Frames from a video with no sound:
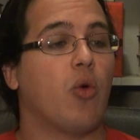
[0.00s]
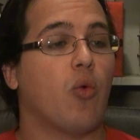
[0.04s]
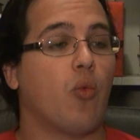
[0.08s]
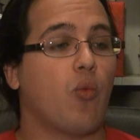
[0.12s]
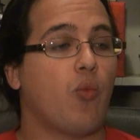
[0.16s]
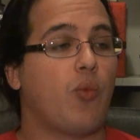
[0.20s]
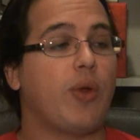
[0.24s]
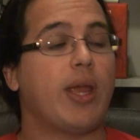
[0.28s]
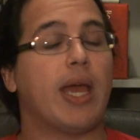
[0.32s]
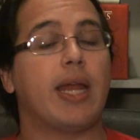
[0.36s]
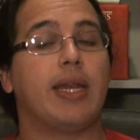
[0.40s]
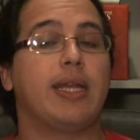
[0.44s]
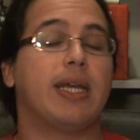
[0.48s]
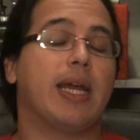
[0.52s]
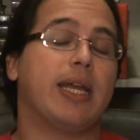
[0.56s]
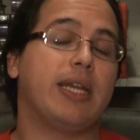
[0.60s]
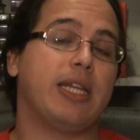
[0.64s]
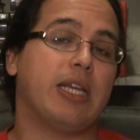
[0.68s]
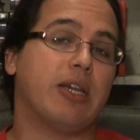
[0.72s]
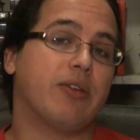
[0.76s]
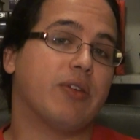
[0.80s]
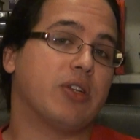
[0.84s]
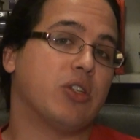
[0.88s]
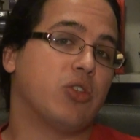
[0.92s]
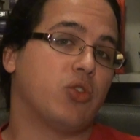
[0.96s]
we had the
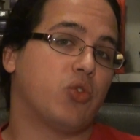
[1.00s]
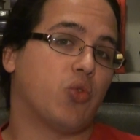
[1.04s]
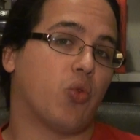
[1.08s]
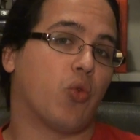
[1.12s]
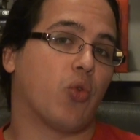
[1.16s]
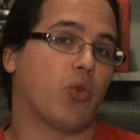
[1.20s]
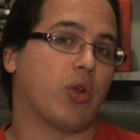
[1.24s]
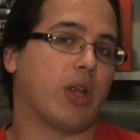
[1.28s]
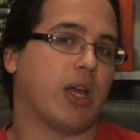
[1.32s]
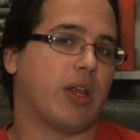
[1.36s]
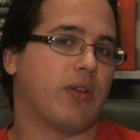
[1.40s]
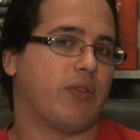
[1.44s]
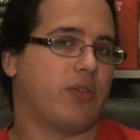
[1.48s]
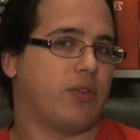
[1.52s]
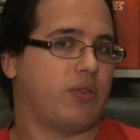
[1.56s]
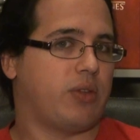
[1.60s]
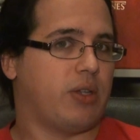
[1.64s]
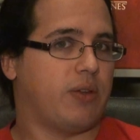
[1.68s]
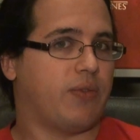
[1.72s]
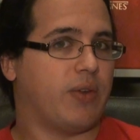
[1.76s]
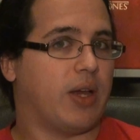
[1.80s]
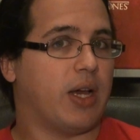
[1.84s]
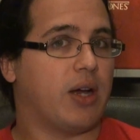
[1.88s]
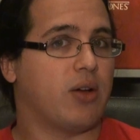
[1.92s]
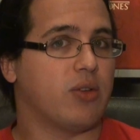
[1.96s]
idea that Dorne had
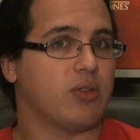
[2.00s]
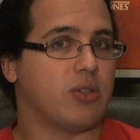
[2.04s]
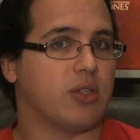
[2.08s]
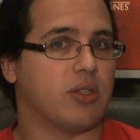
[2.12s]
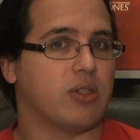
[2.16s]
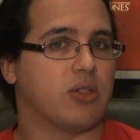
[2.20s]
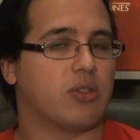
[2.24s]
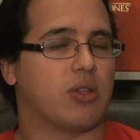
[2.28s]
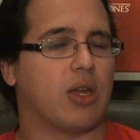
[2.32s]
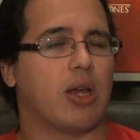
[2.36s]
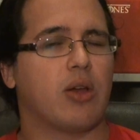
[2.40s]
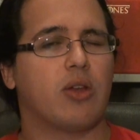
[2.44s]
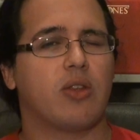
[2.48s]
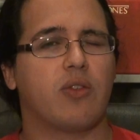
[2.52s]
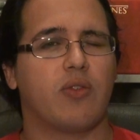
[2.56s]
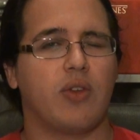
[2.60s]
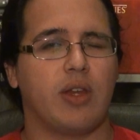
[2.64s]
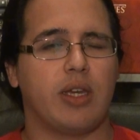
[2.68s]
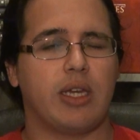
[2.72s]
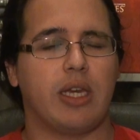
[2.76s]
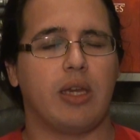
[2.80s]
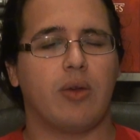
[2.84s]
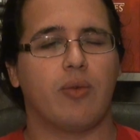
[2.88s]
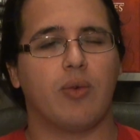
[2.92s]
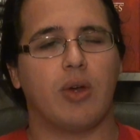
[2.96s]
50,000. So I was
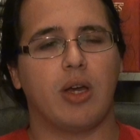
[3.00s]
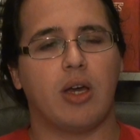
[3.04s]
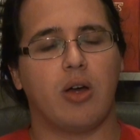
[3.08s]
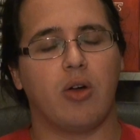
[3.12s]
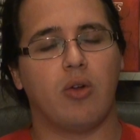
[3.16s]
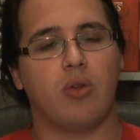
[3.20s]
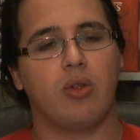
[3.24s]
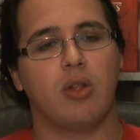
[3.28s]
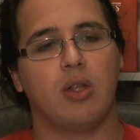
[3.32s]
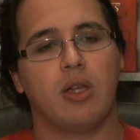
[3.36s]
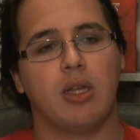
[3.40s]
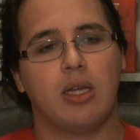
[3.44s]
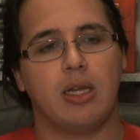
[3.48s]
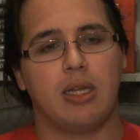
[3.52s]
thinking, well,